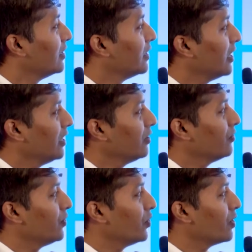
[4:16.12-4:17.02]
Then
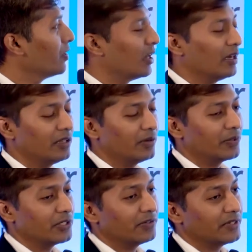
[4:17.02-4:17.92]
another
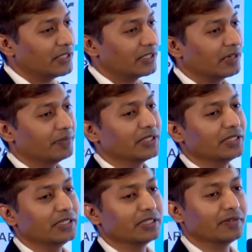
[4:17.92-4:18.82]
project which is
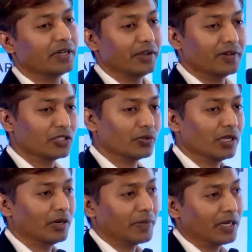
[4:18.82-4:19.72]
commissioned is our Rewa
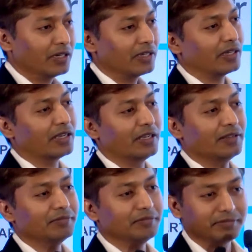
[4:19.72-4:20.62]
Solar Park.
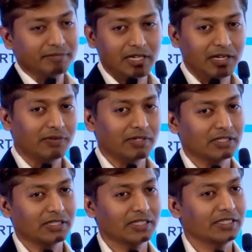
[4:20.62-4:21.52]
Again, that was
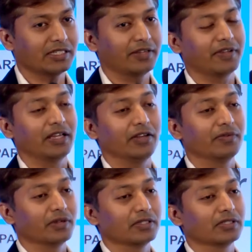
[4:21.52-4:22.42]
the history when it
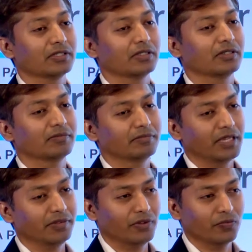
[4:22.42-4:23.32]
was,
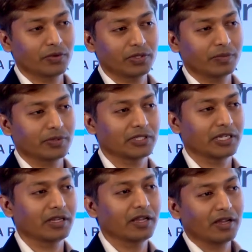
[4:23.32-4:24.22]
when we won the
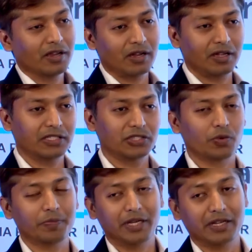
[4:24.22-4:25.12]
project. Its
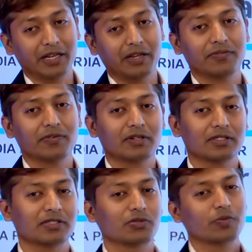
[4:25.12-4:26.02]
opening tariff
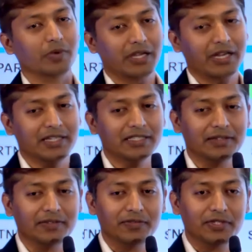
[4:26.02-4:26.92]
was
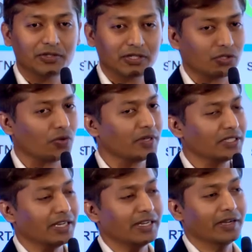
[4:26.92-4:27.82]
2.97, which was
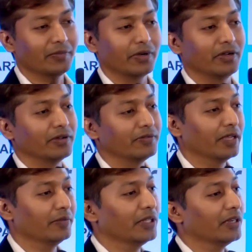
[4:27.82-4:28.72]
lowest at that point of
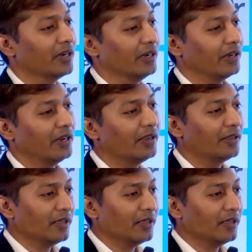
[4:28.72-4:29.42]
time in the country.